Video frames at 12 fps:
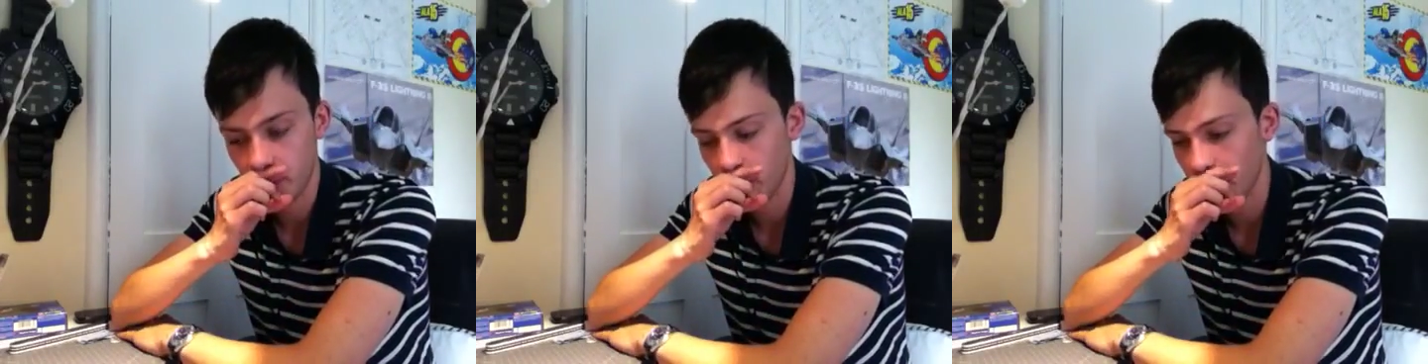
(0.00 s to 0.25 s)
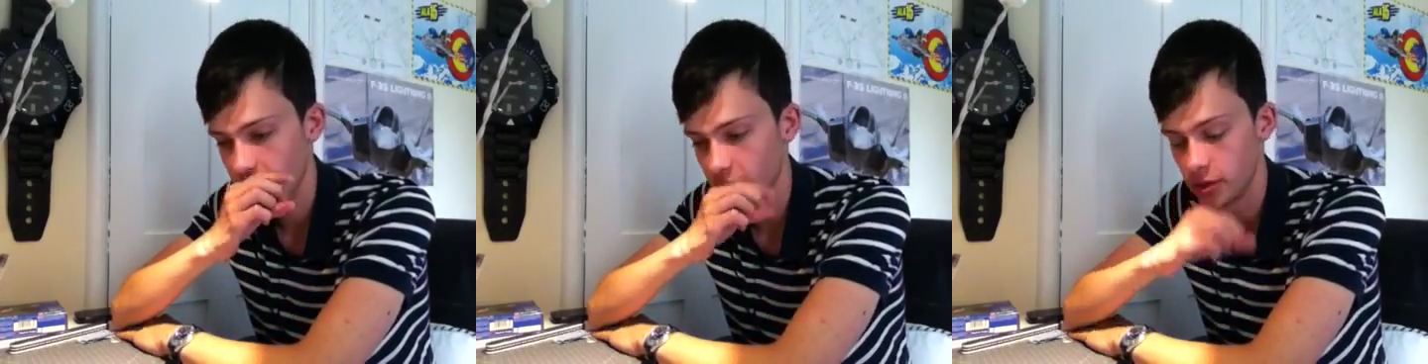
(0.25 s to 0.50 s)

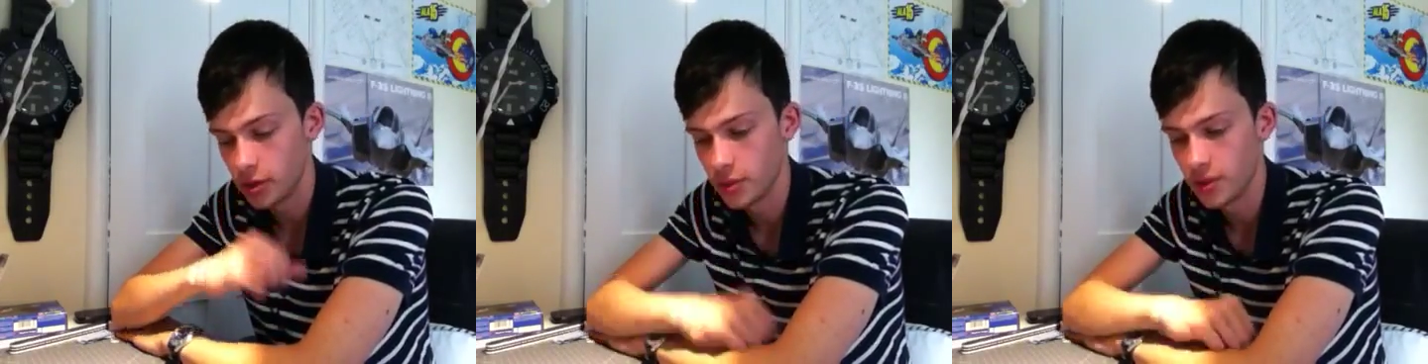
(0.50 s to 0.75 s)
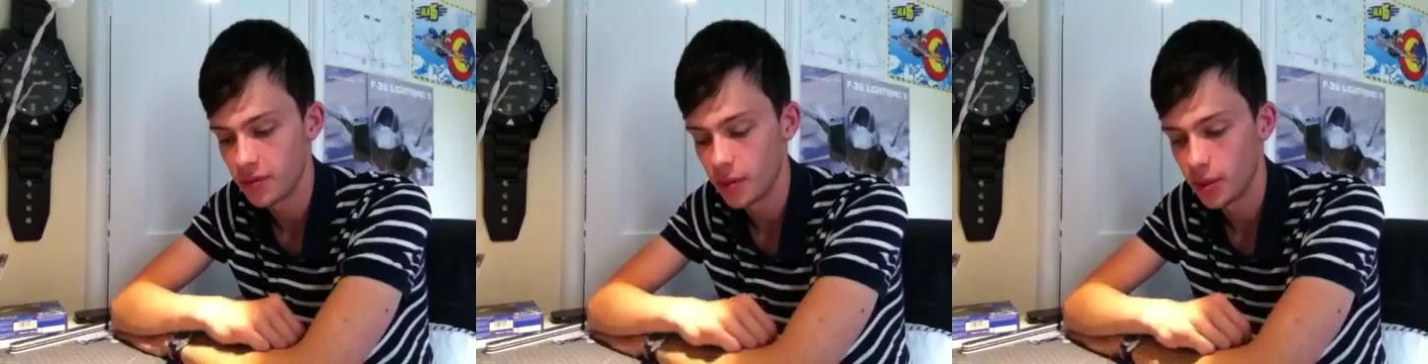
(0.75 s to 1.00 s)
my first
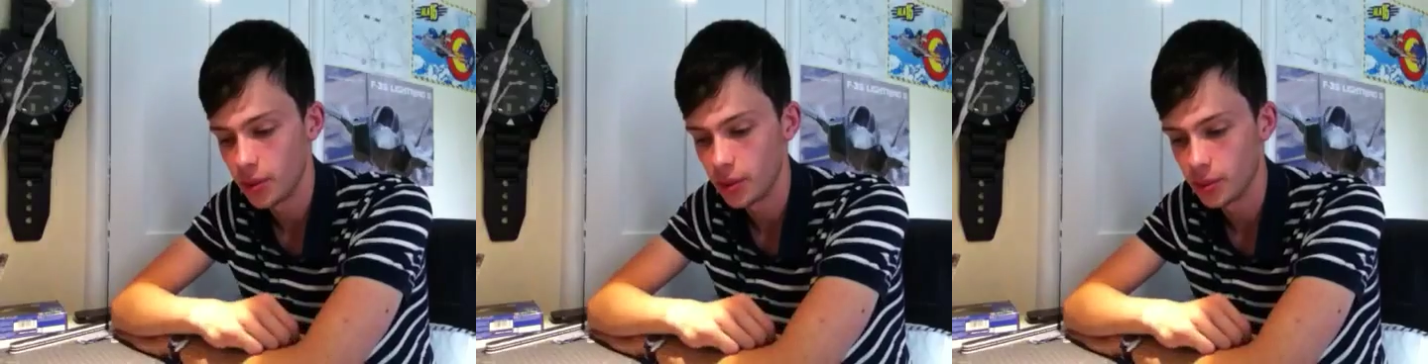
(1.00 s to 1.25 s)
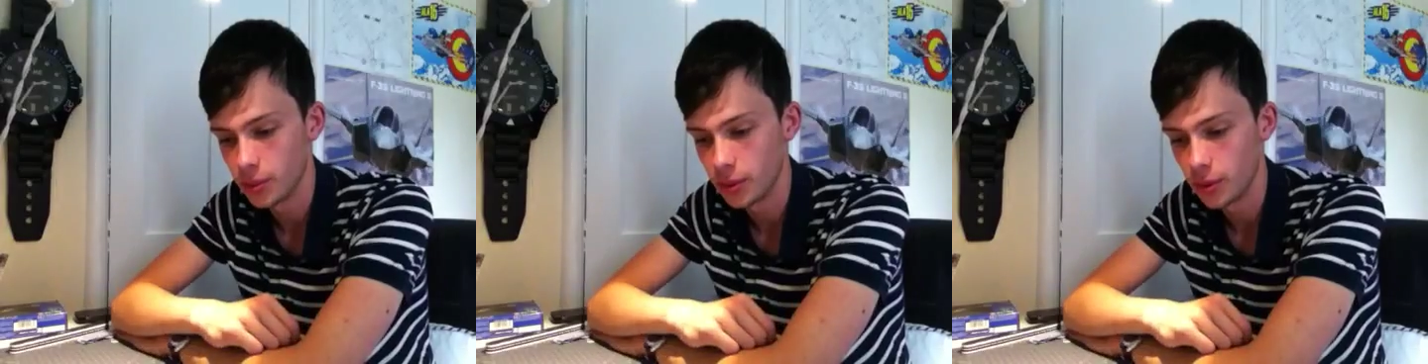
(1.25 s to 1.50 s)
update for my
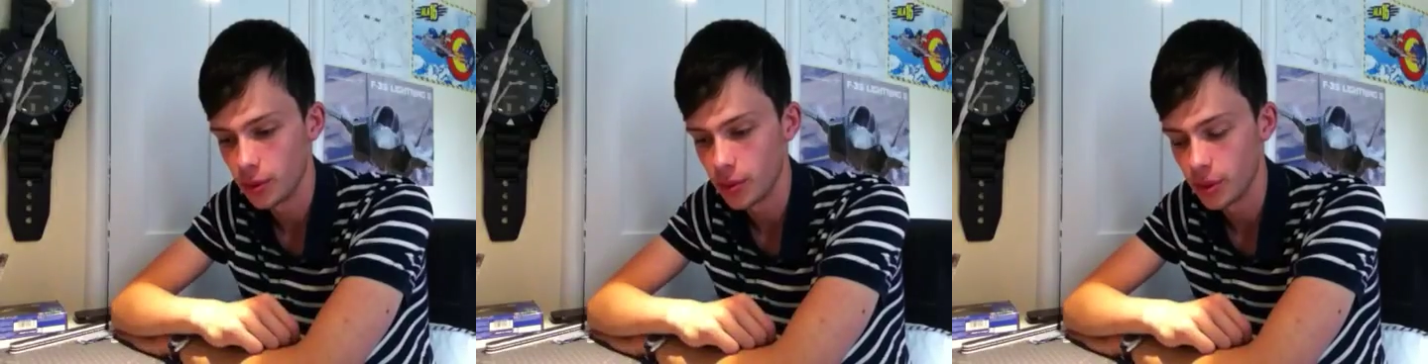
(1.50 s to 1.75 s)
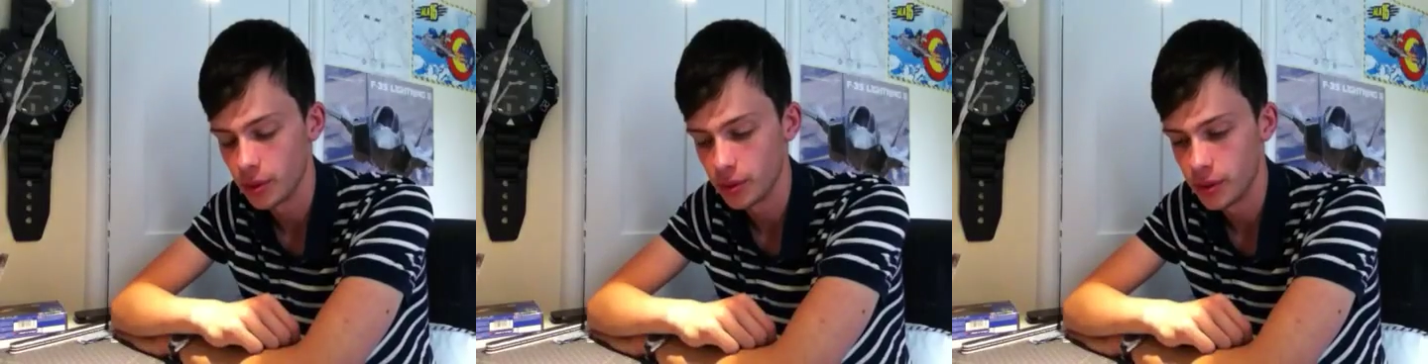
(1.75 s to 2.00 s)
WW1 group
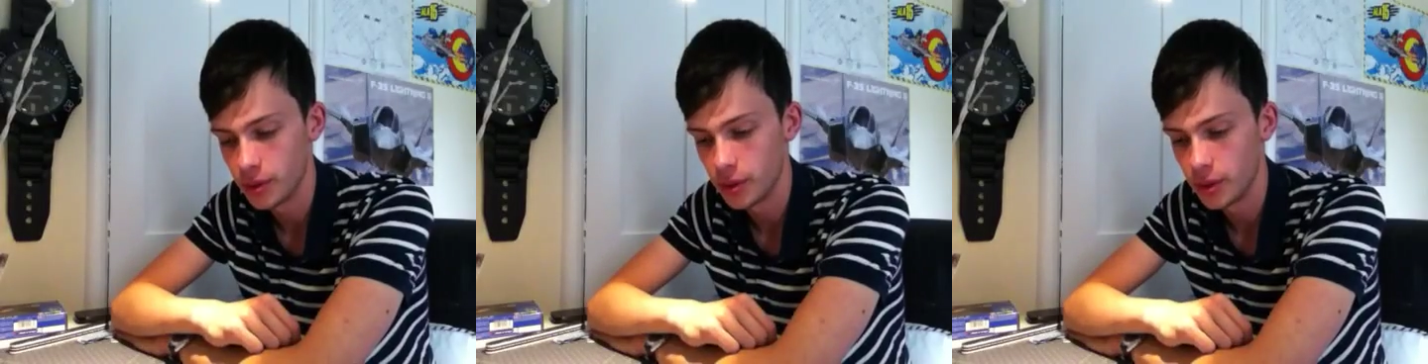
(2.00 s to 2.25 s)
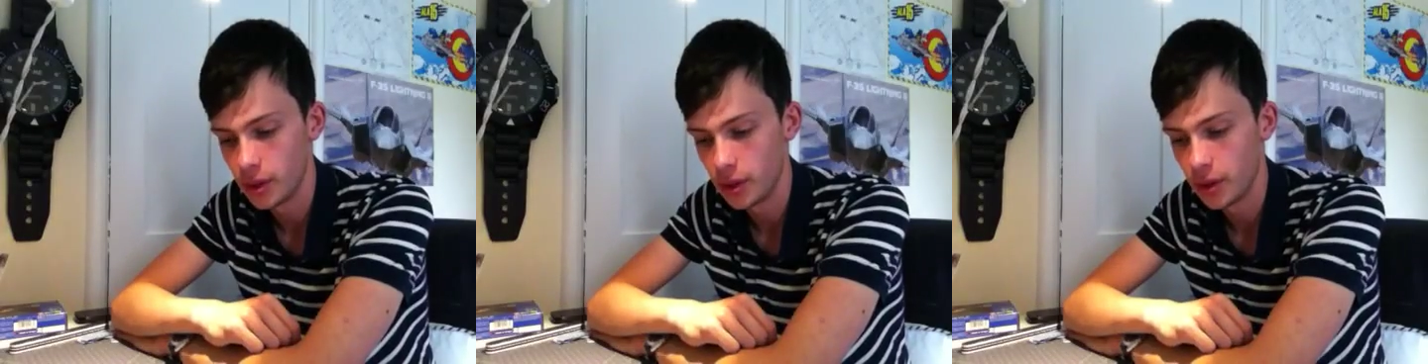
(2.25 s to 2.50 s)
build
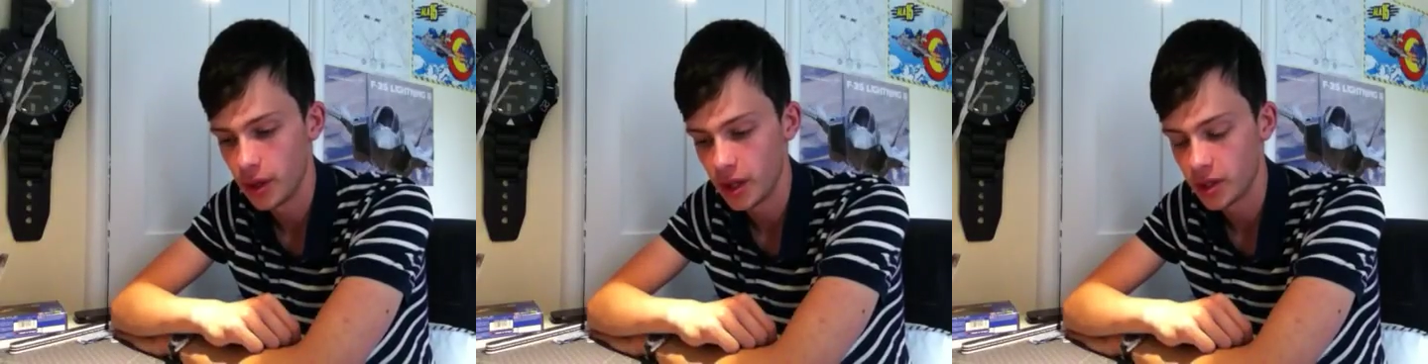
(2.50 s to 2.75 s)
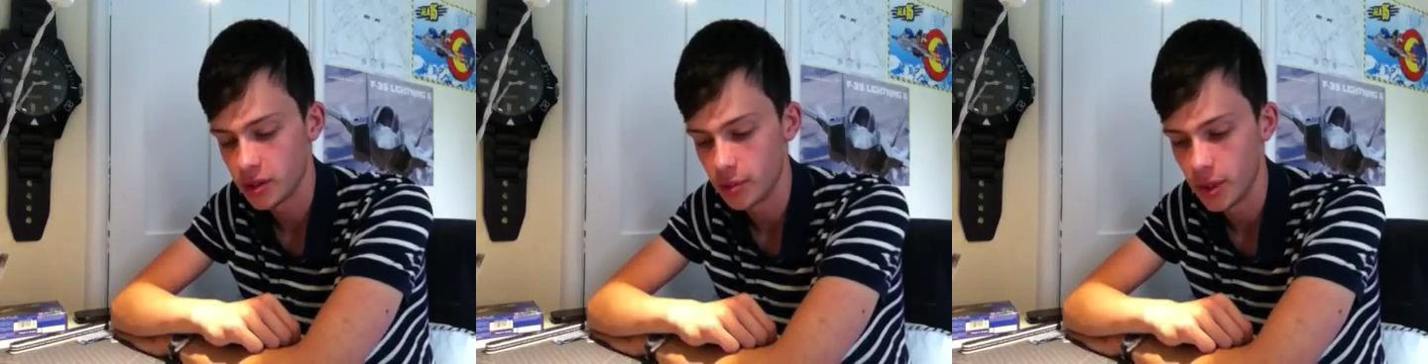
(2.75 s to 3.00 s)
that I
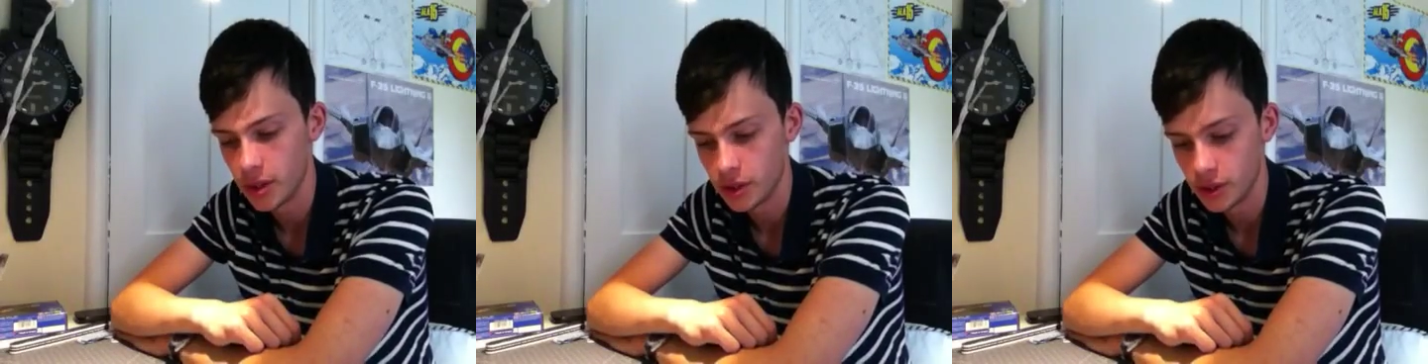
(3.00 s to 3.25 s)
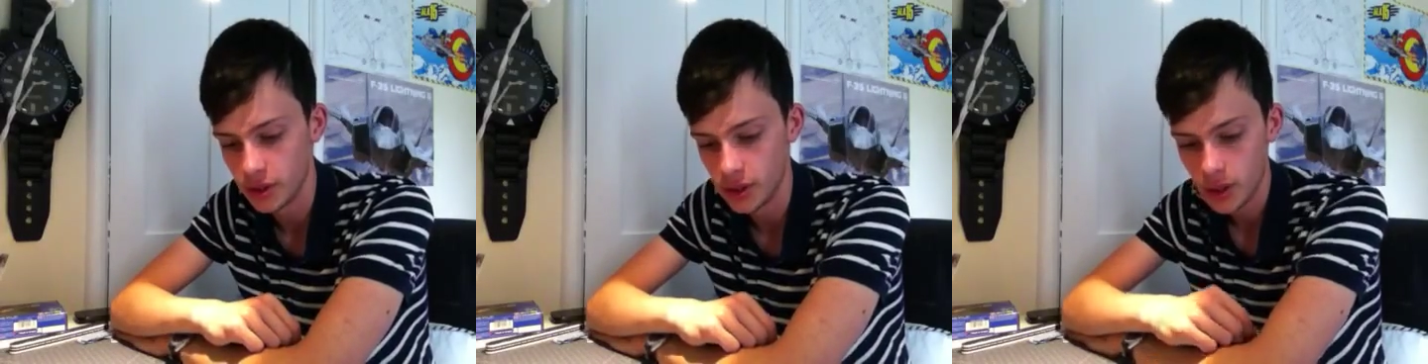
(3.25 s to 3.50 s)
had to
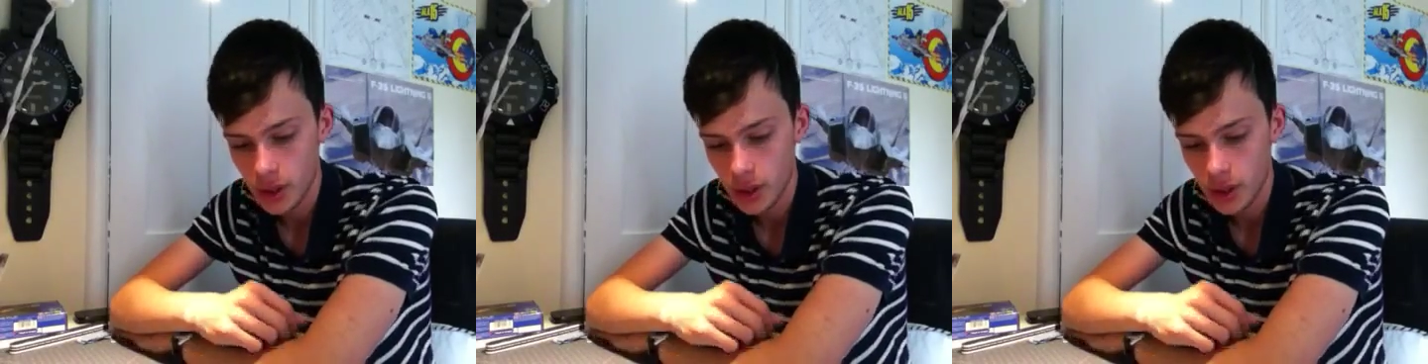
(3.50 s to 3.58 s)
mention,